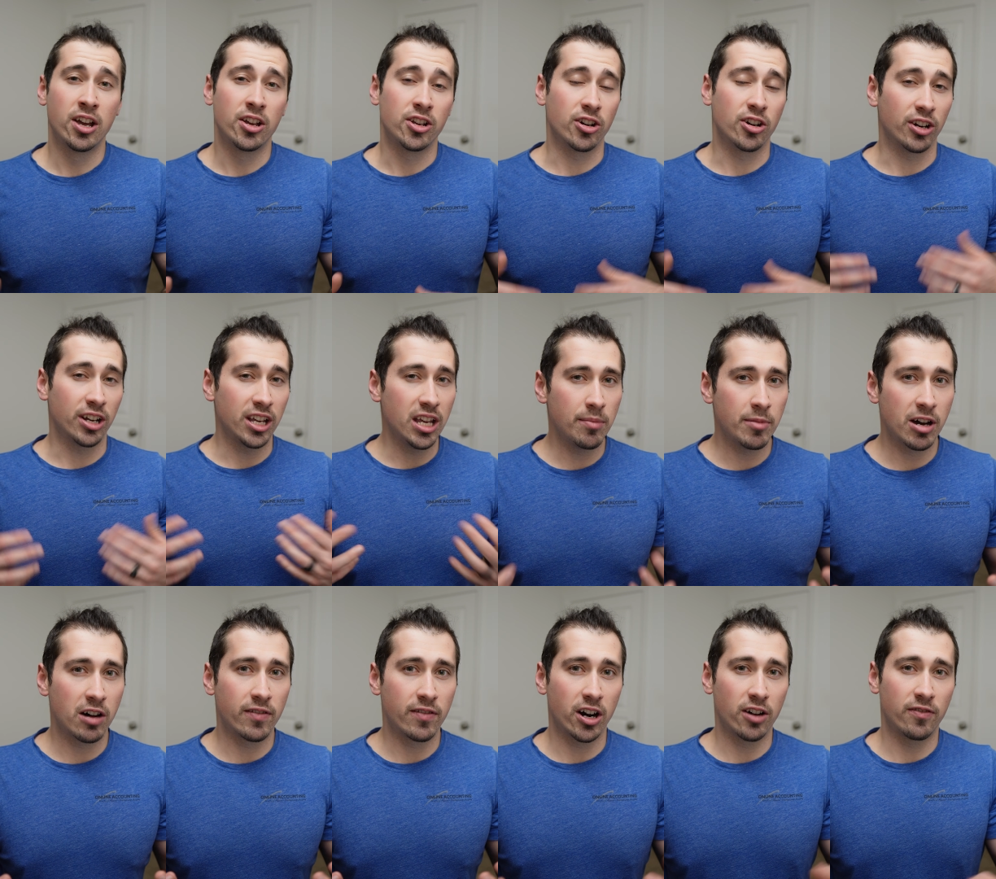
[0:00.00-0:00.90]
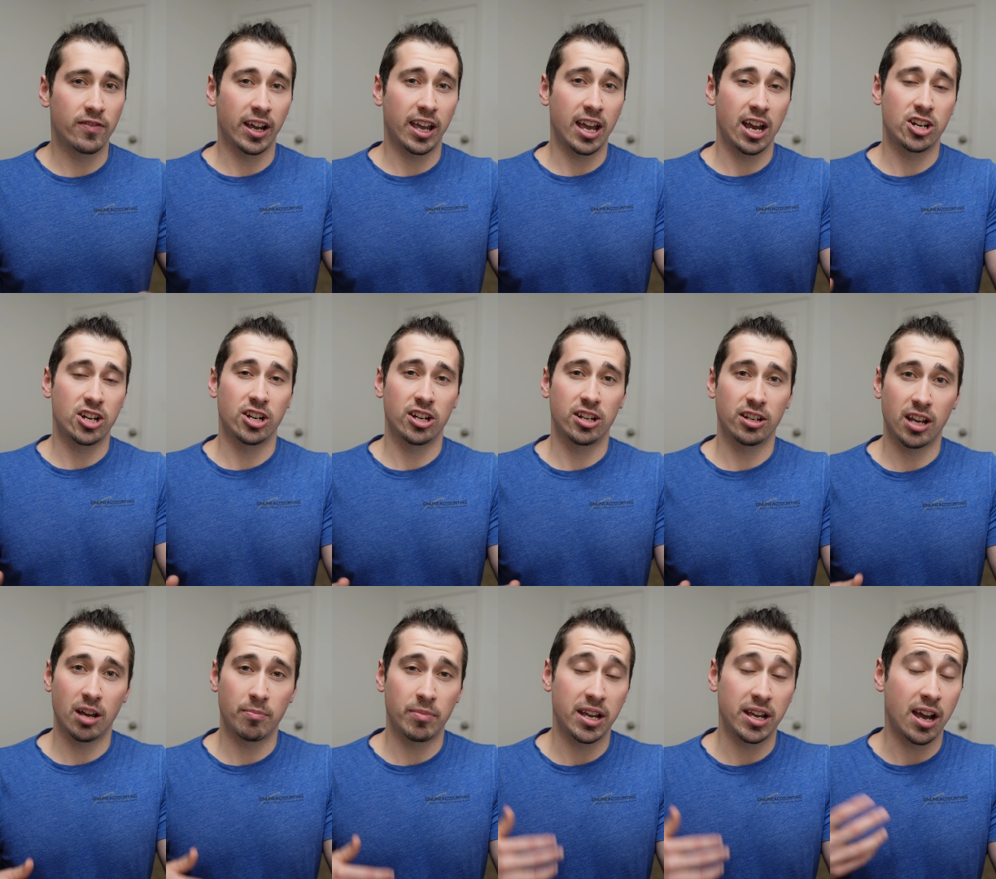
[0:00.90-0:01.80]
Your email verification
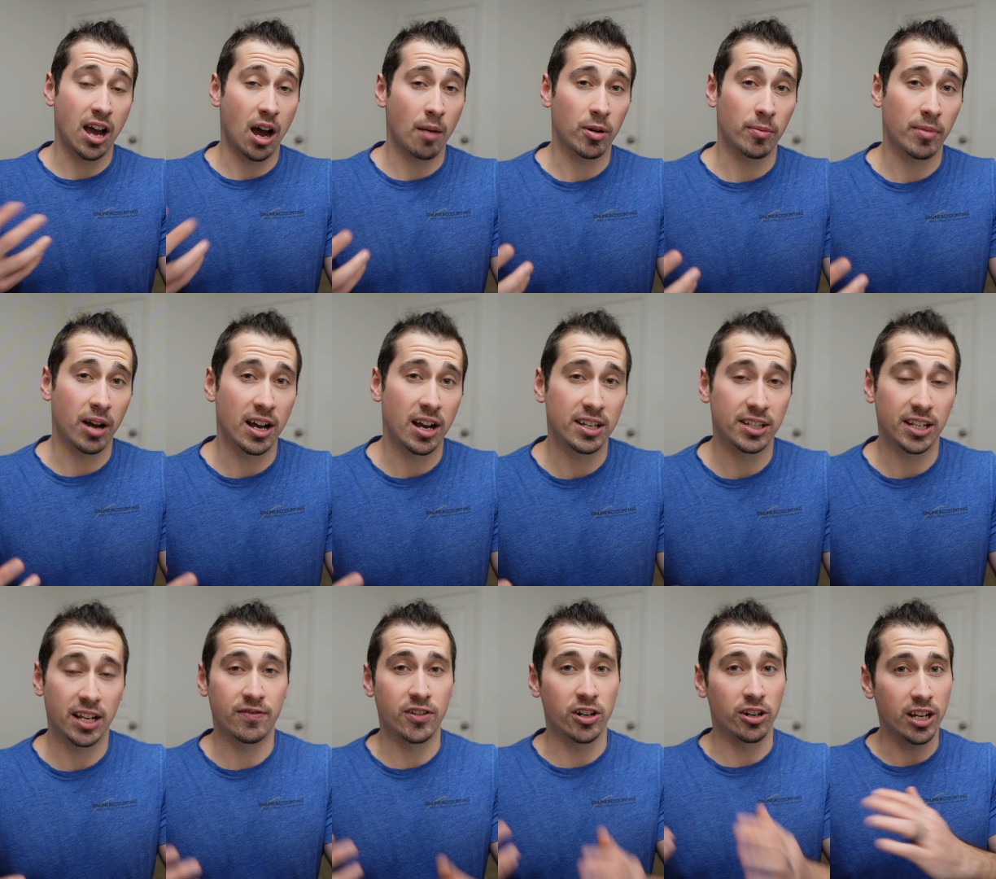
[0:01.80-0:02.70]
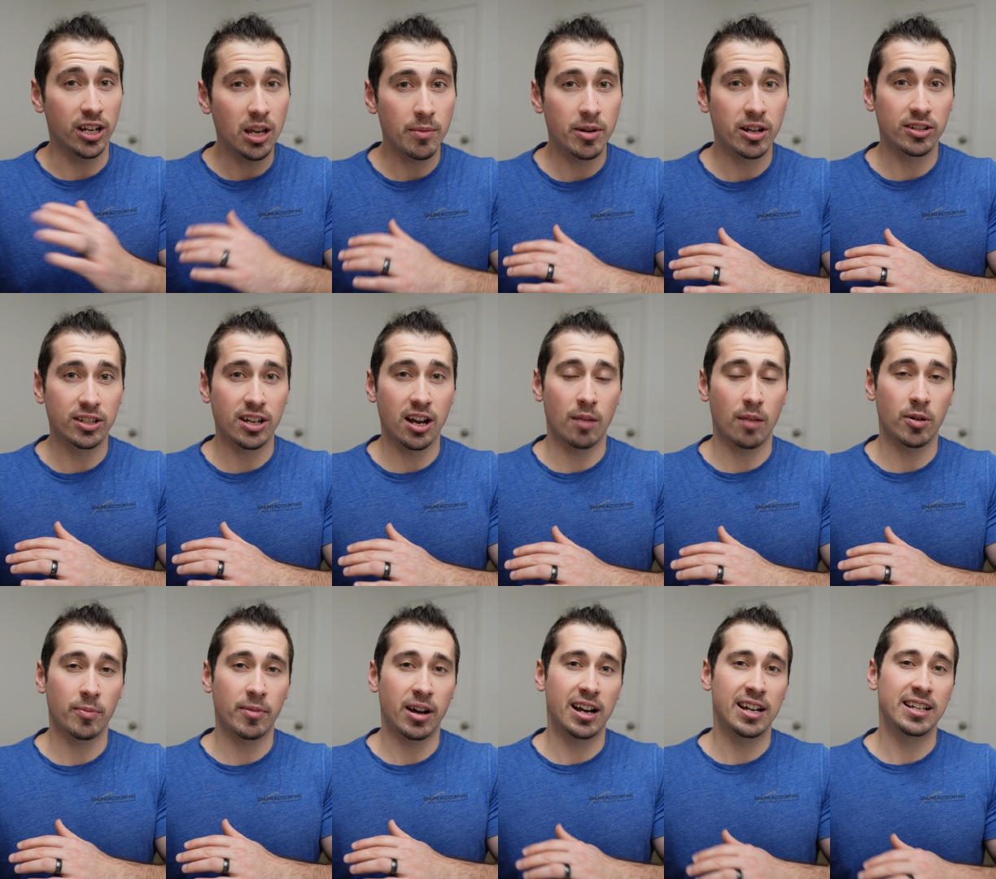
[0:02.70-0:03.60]
can be compromised if your email is
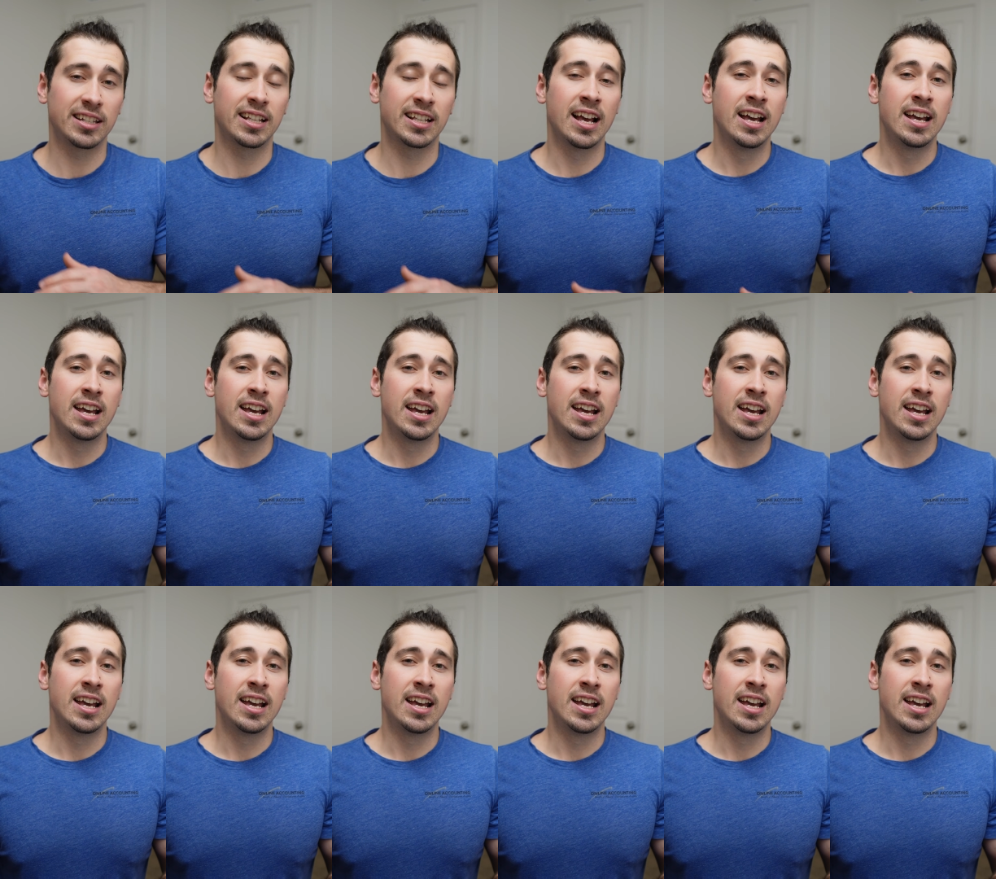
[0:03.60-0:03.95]
compromised.